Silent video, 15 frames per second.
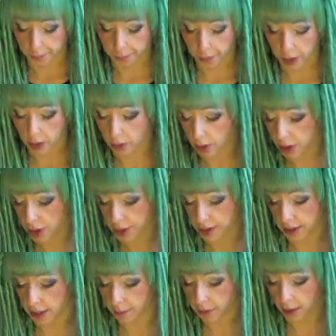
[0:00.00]
but you can
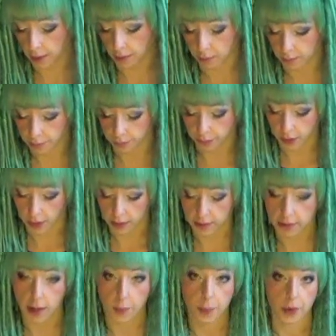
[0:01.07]
just keep them
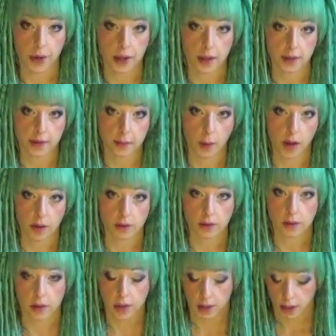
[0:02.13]
separate as well.
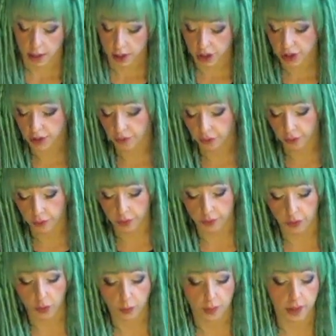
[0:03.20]
It's just,
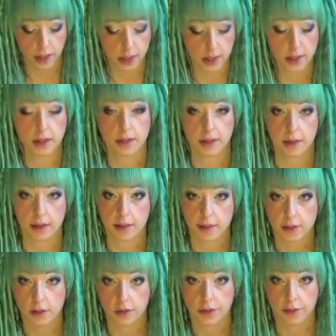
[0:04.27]
for me, it's
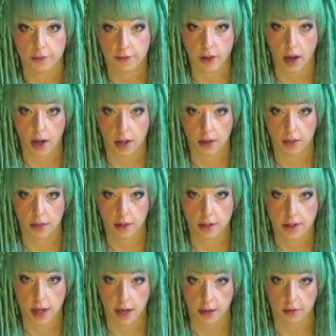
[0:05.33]
easier to find the
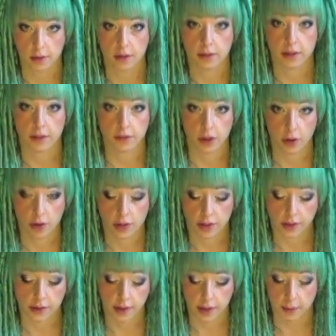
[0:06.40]
titles if they're in the
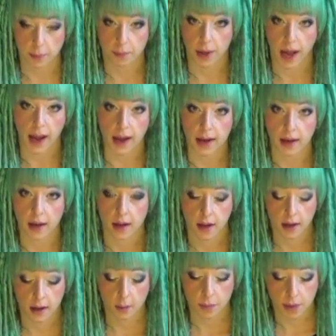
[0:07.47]
same bag,
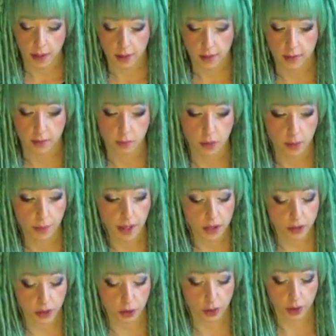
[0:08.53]
because when I'm
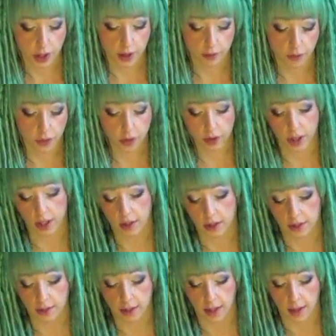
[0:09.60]
actually looking for, like,
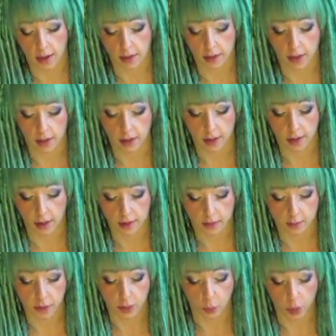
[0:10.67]
let's say Uncanny
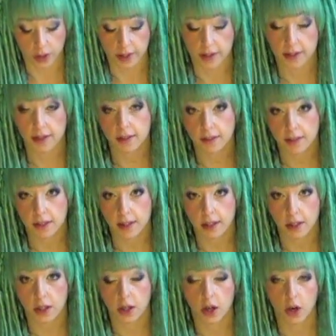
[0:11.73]
X-Men
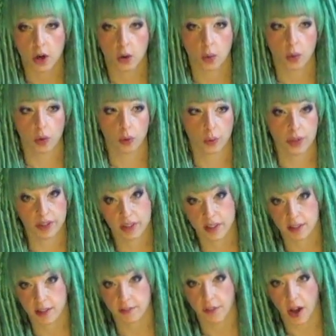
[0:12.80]
160 or
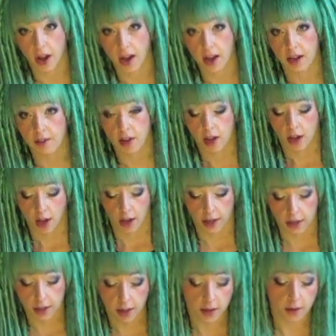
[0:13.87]
165, I
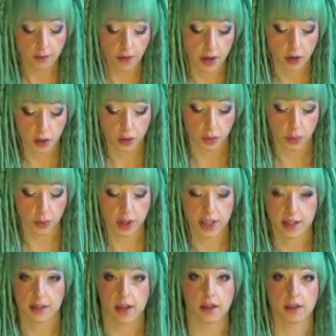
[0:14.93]
can kind of file through and
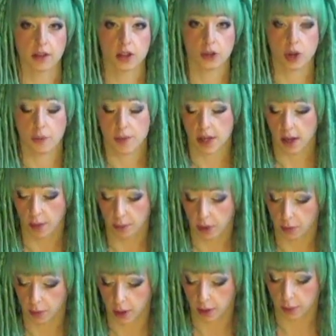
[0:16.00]
it's not going to trip me up, and
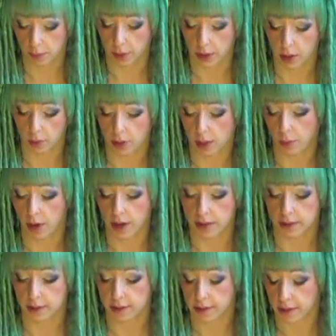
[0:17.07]
I'm not going to be like, wait, why is
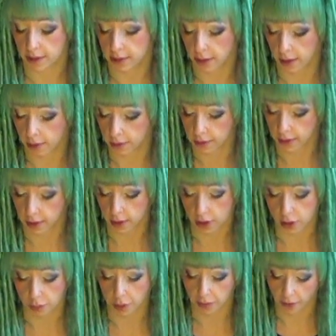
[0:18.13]
this 6 titles and it
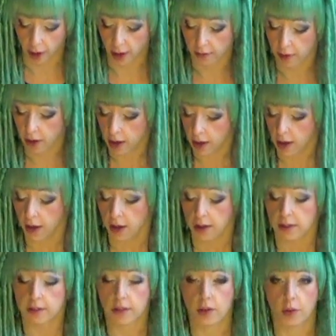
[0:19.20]
should be 5?
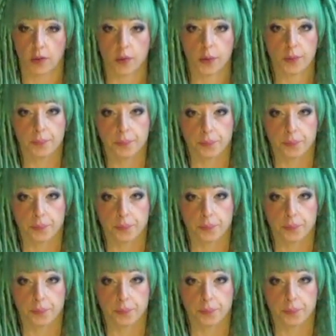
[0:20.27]
So